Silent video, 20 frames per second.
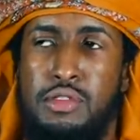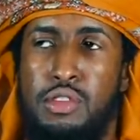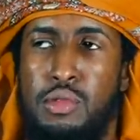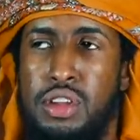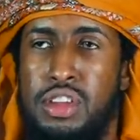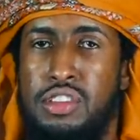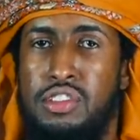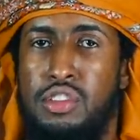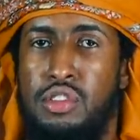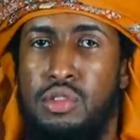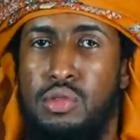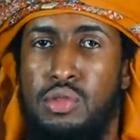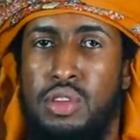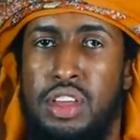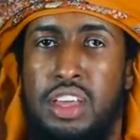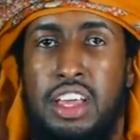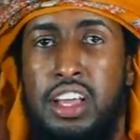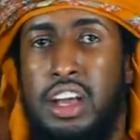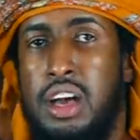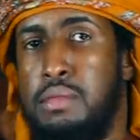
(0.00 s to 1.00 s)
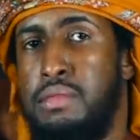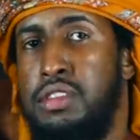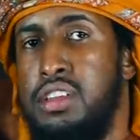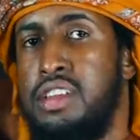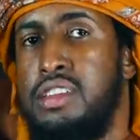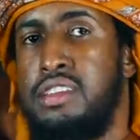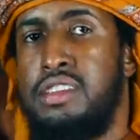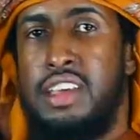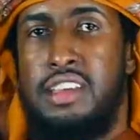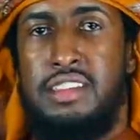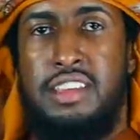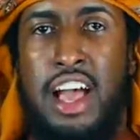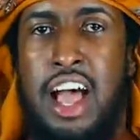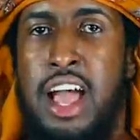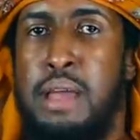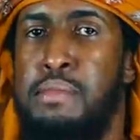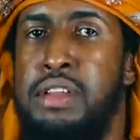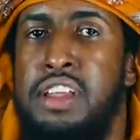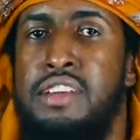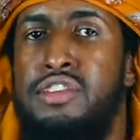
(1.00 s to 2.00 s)
So what does he do? He comes in and says, yeah,
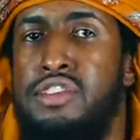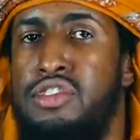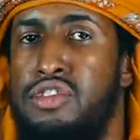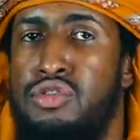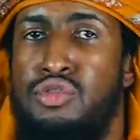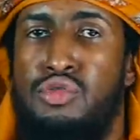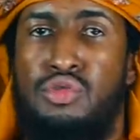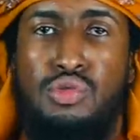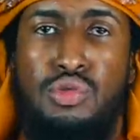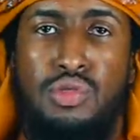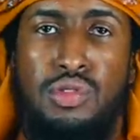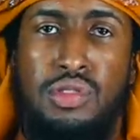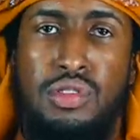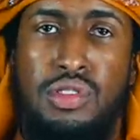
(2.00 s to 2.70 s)
I believe this is true.